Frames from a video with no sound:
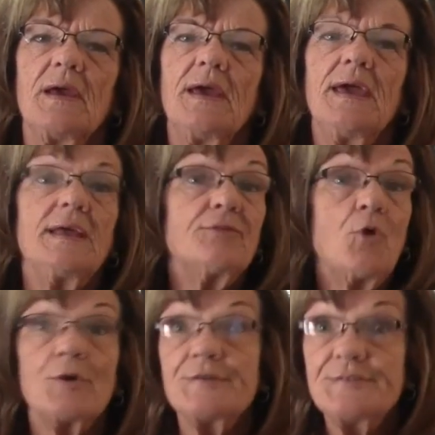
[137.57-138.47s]
It of
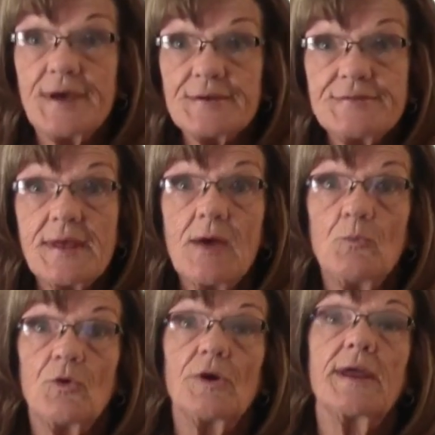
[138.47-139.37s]
course does
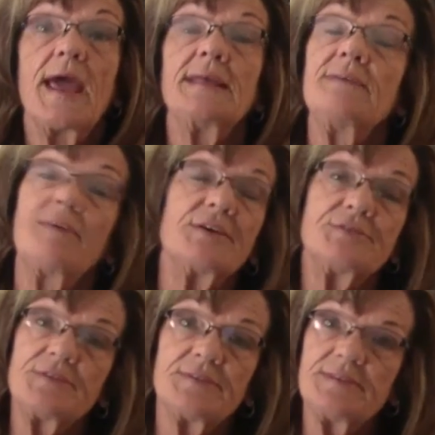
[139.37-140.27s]
not work, and
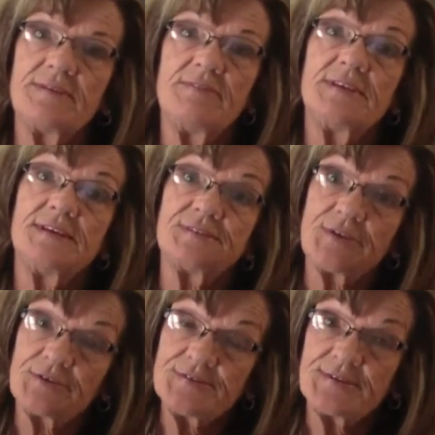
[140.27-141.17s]
eventually the
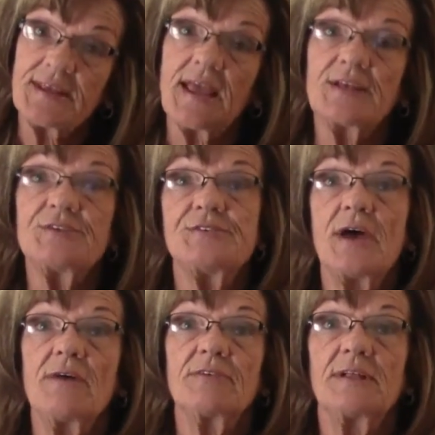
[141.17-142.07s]
DVDs are sitting on a
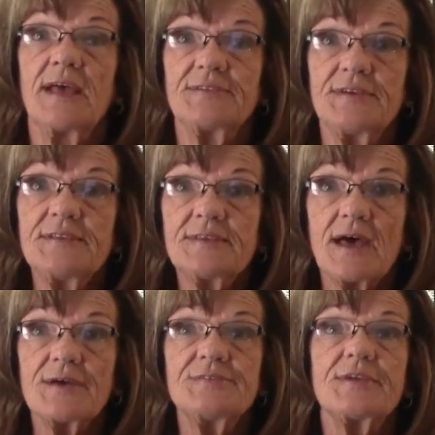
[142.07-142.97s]
shelf collecting
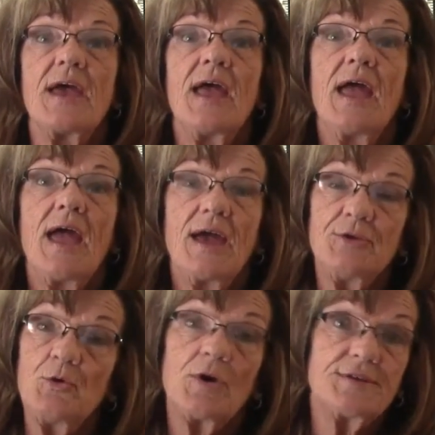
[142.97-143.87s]
dust,
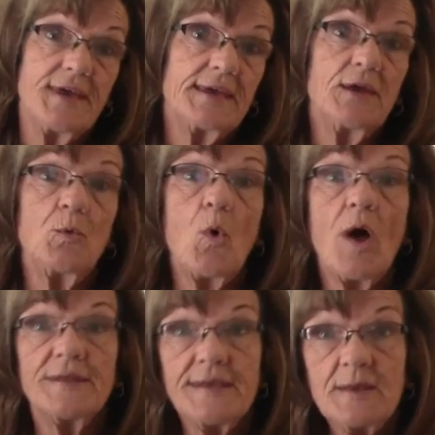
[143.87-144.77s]
and you are taking
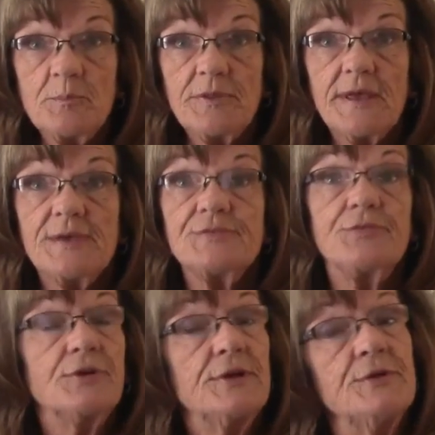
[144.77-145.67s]
quality complaints
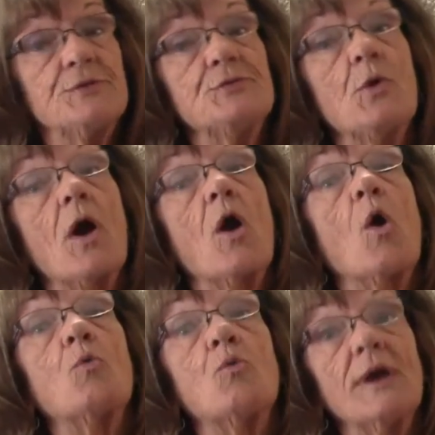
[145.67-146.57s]
for cleaners who
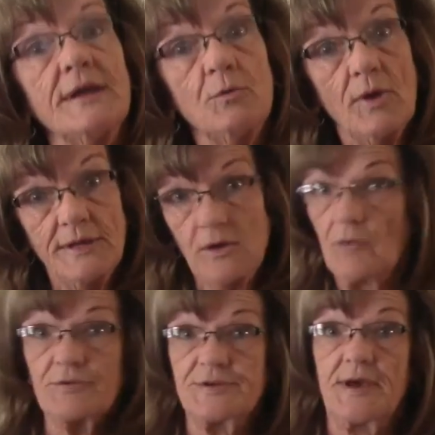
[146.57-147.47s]
are already running
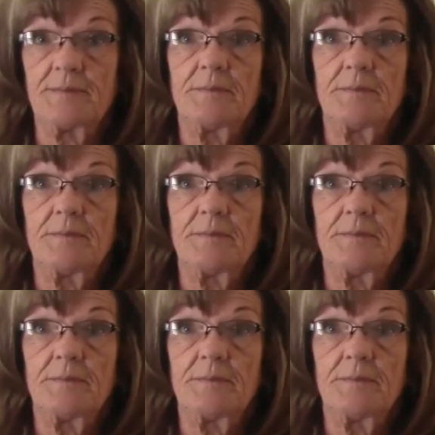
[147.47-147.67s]
overtime.